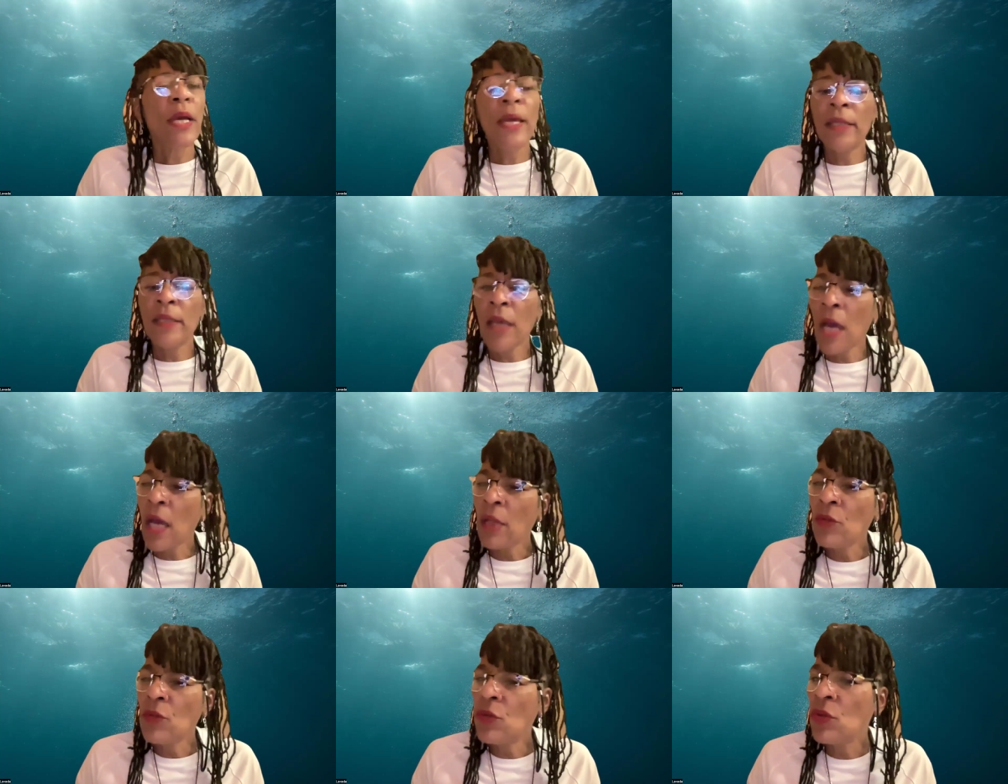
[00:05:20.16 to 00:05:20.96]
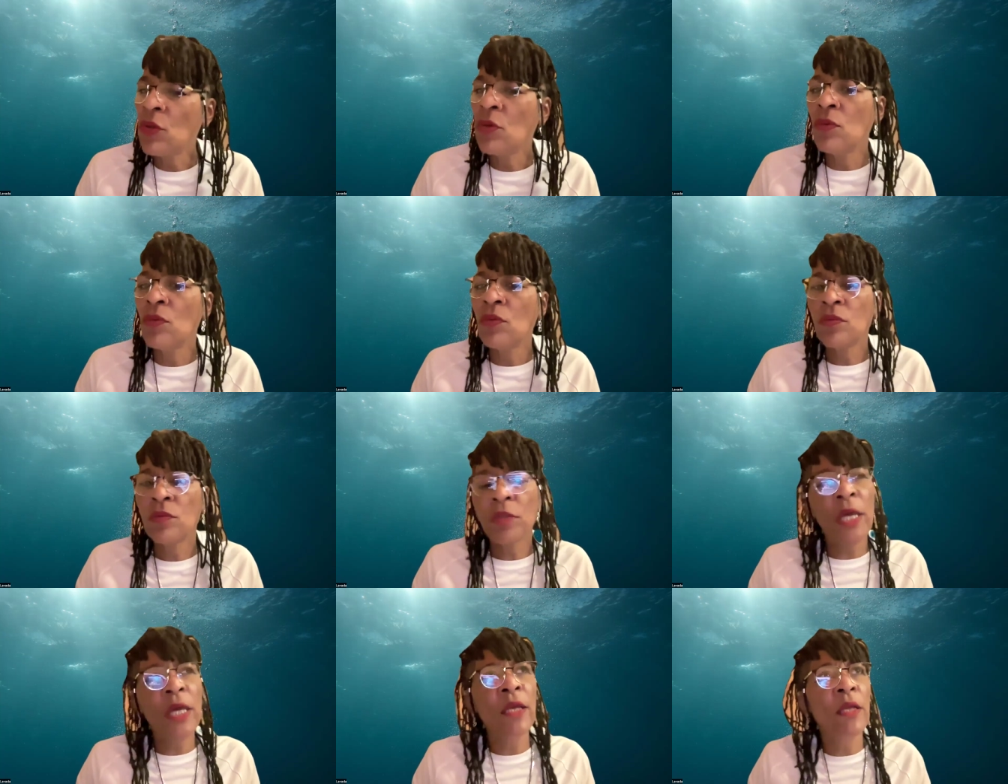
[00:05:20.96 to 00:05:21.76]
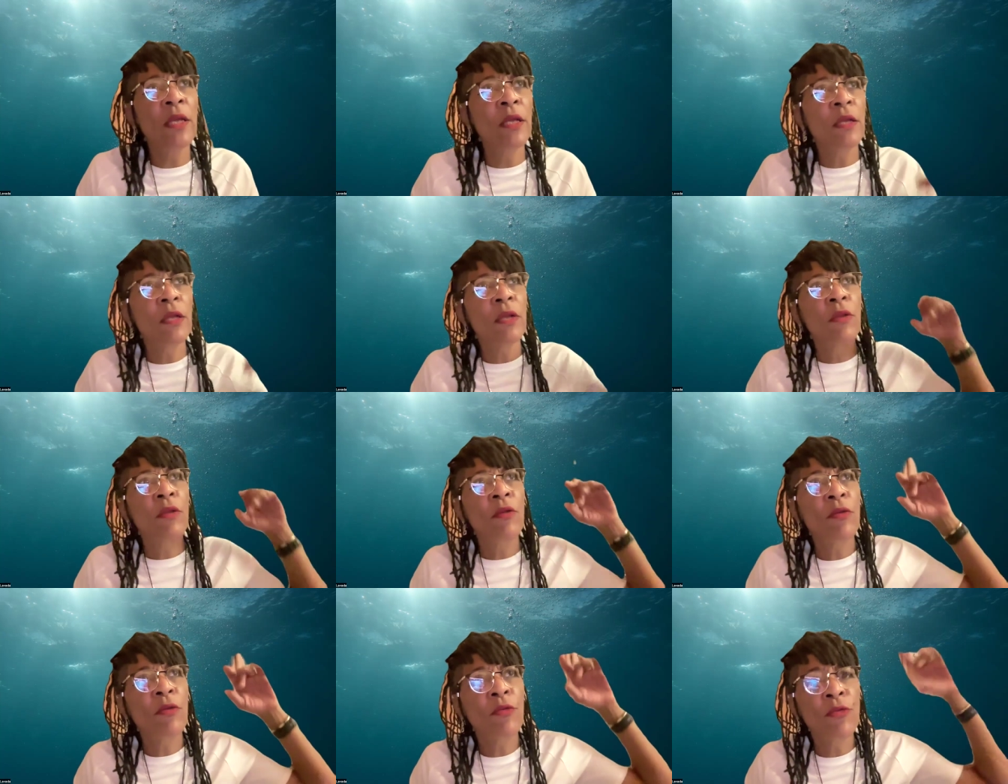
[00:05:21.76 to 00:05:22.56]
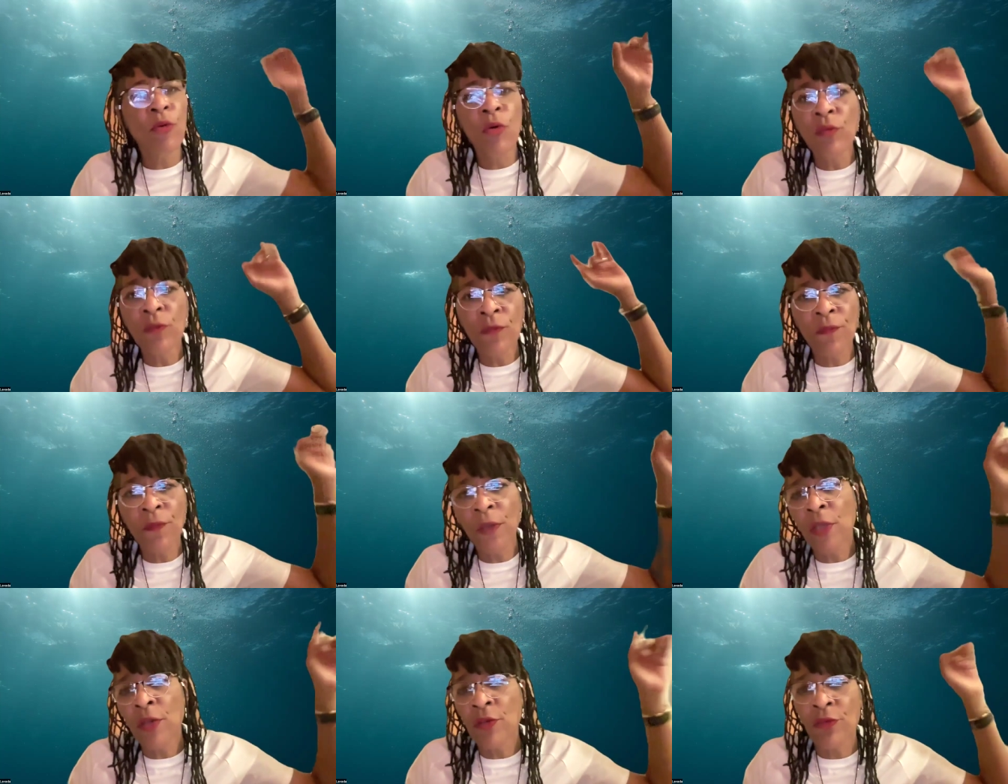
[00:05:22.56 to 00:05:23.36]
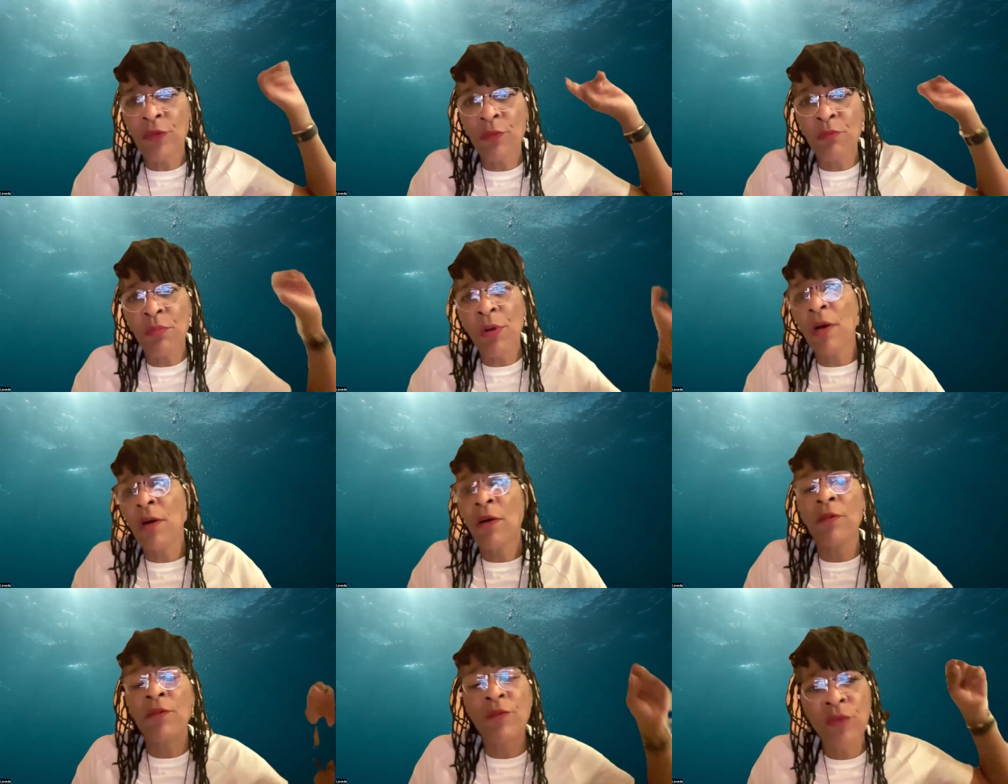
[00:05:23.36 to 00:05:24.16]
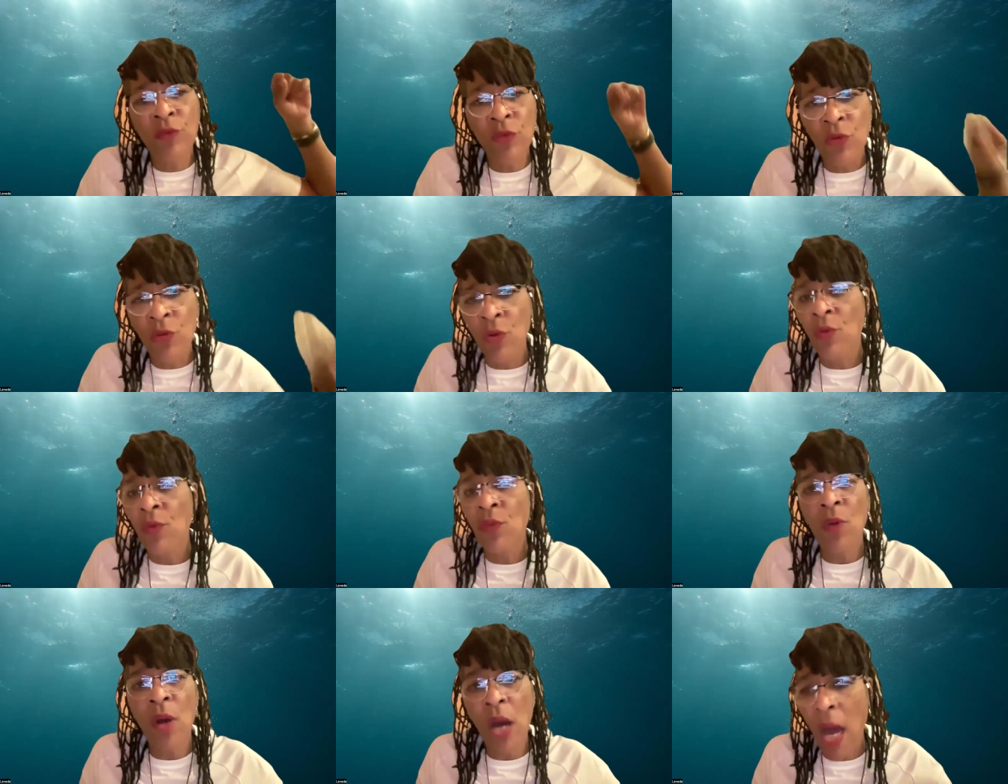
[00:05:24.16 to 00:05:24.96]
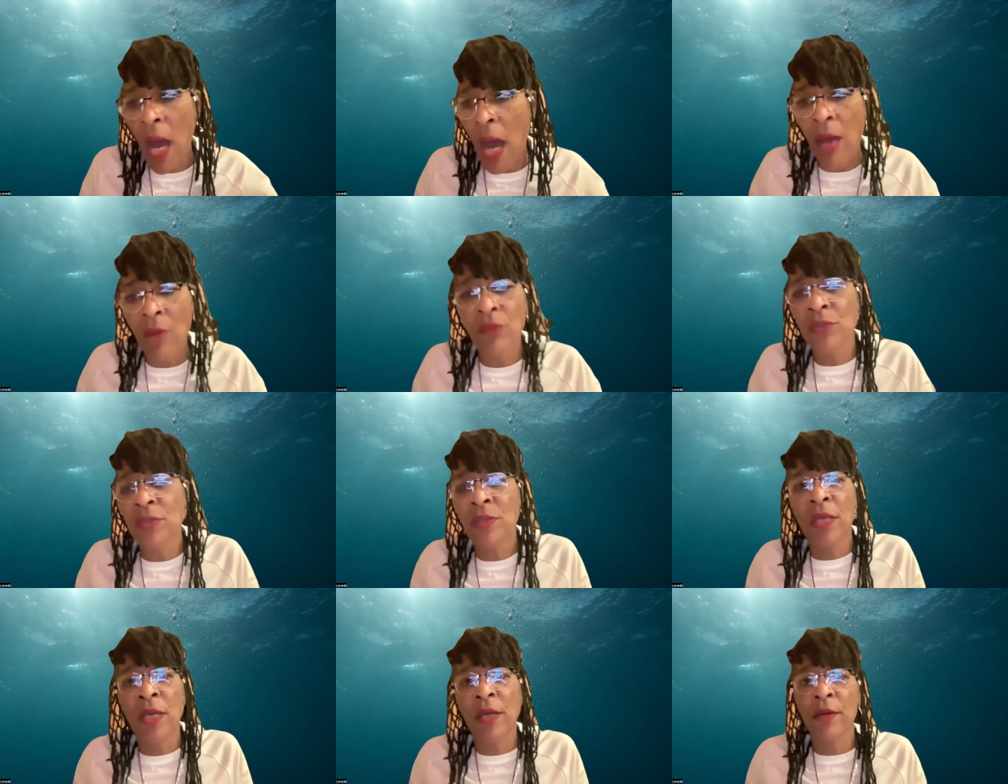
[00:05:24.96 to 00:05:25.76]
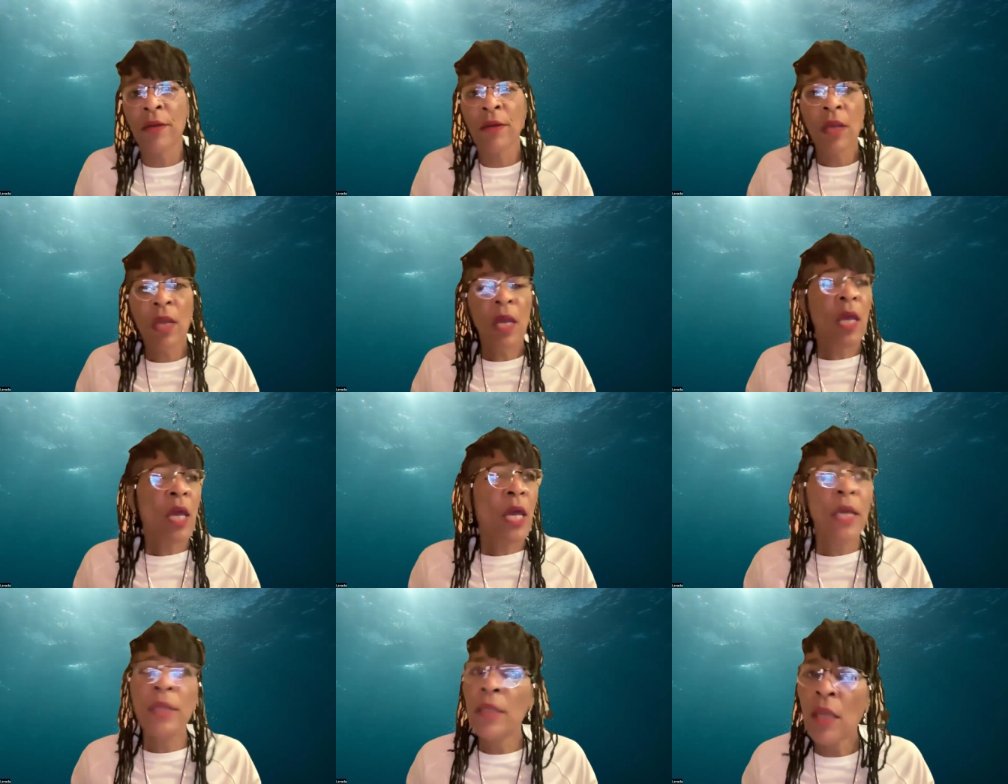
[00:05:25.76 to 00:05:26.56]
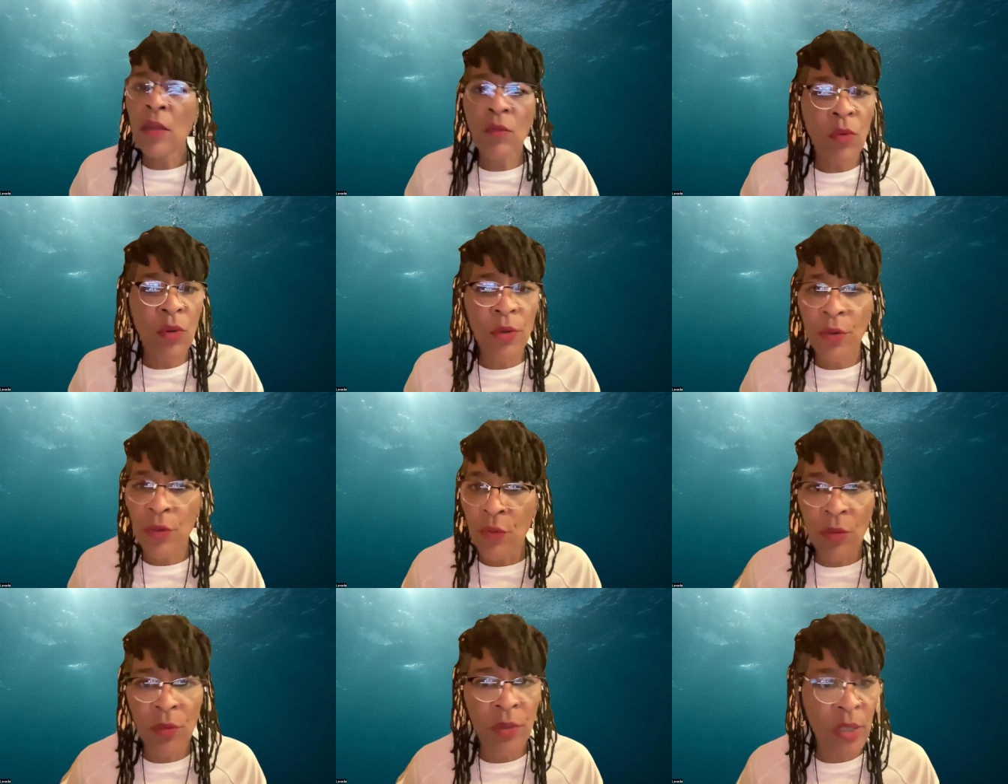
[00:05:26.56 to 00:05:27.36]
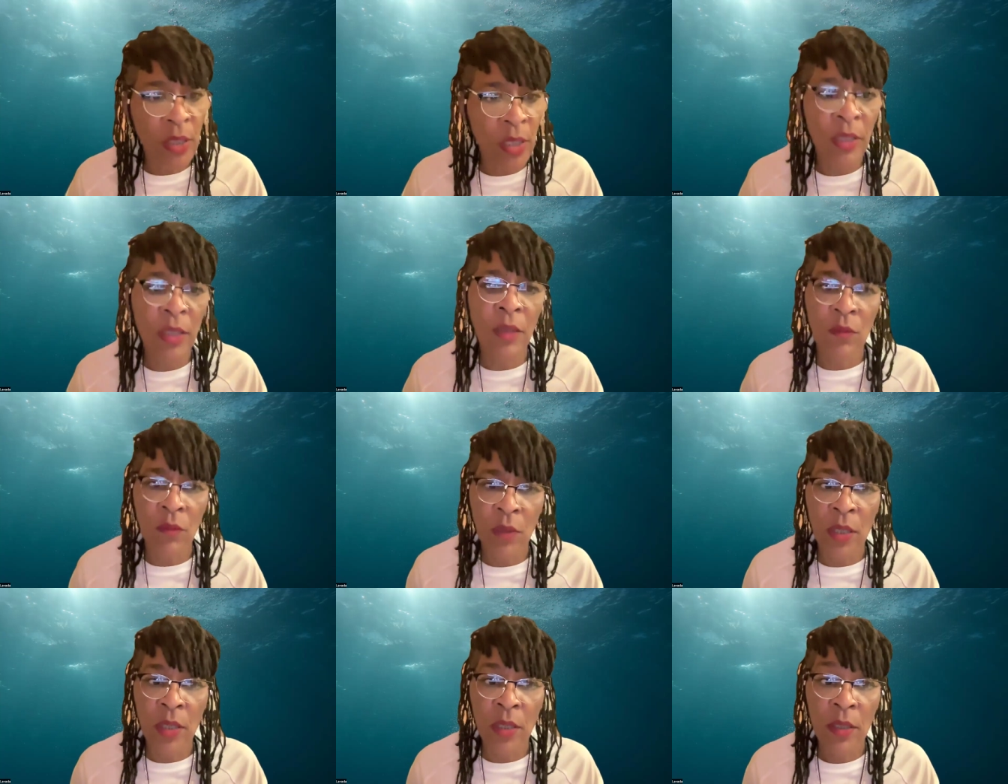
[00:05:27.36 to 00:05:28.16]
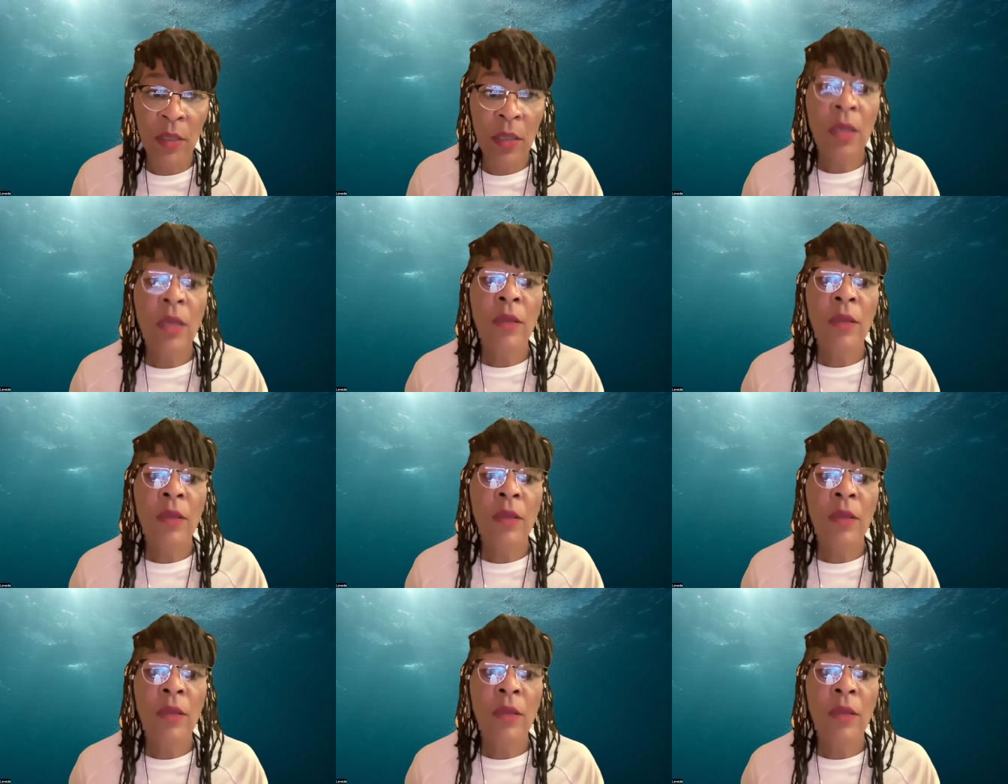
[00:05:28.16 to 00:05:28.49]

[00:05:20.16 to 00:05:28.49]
And I knew that those figures above knew I was there and they weren't going anywhere.